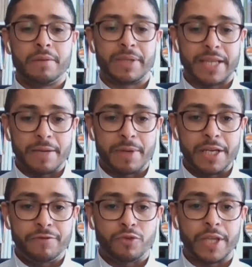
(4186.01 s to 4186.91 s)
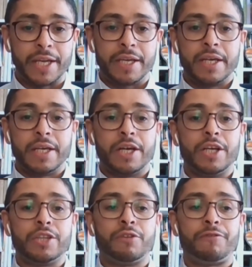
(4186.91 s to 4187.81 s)
But I believe today
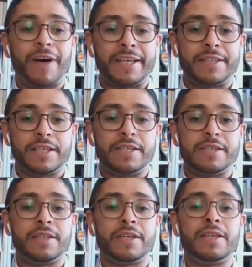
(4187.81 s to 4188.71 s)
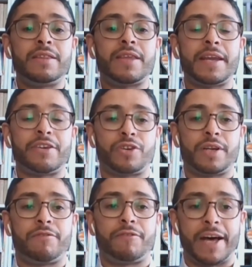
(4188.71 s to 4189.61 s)
the fight is an
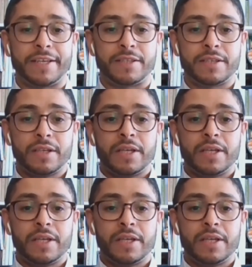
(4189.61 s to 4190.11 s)
international fight